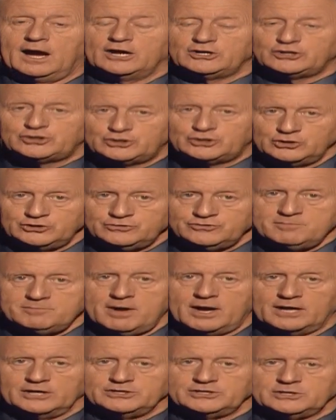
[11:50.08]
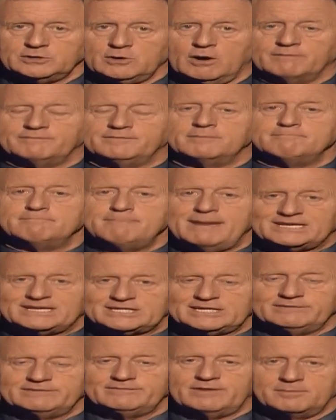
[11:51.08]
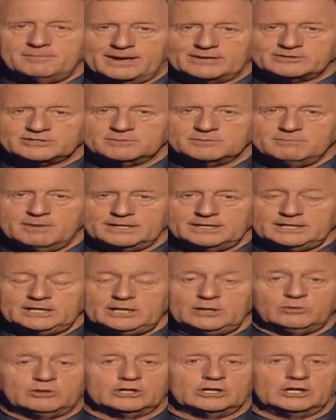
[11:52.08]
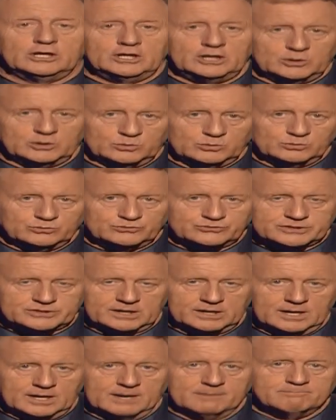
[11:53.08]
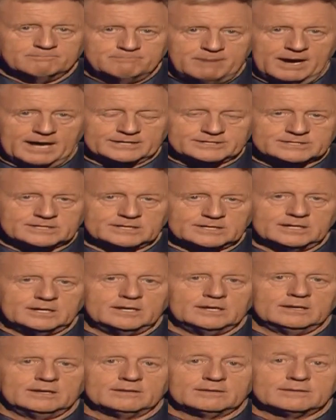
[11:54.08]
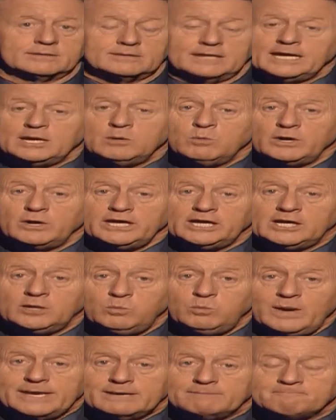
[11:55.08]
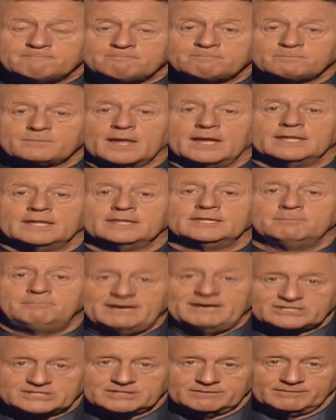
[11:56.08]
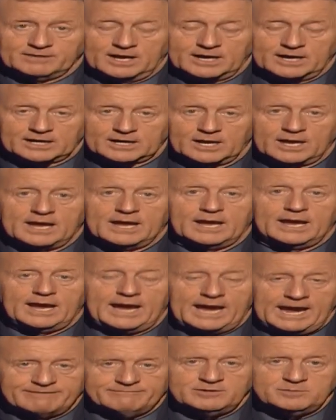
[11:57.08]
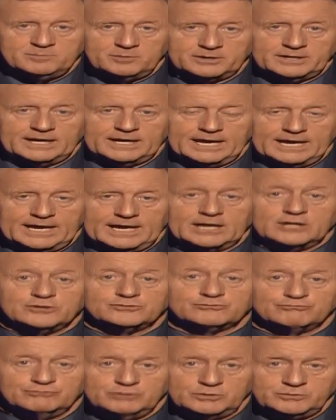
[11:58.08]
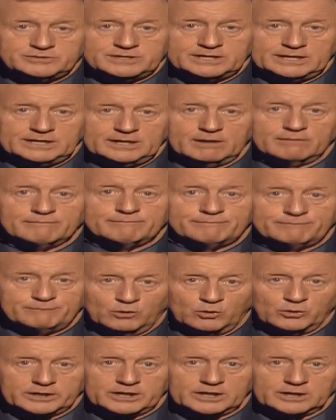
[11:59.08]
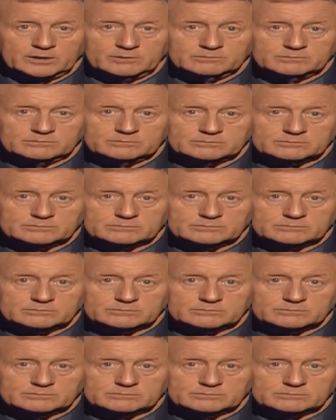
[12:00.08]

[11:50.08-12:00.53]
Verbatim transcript: I should remind you of the massive amount of money you could lose, but think of what you could win. The best of luck. Everybody here is rooting for you.